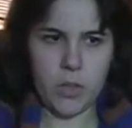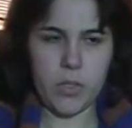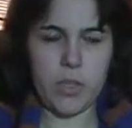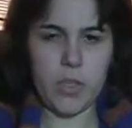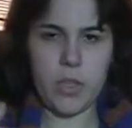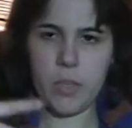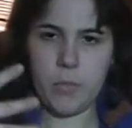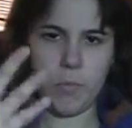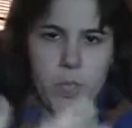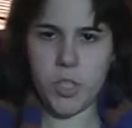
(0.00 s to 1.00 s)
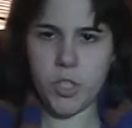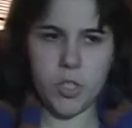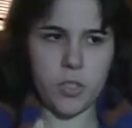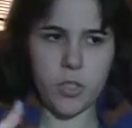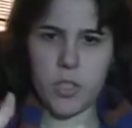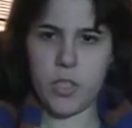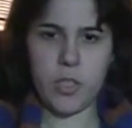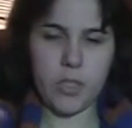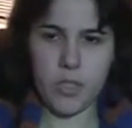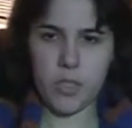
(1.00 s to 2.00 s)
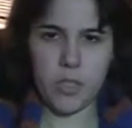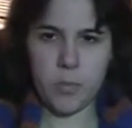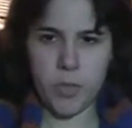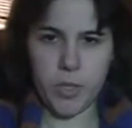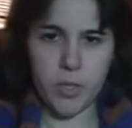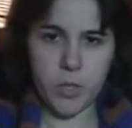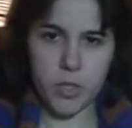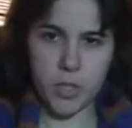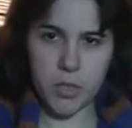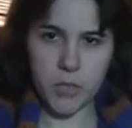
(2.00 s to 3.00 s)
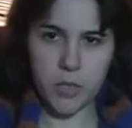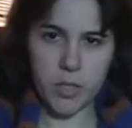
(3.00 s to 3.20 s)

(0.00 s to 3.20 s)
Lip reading: not like a chain, this is a place, so it's like very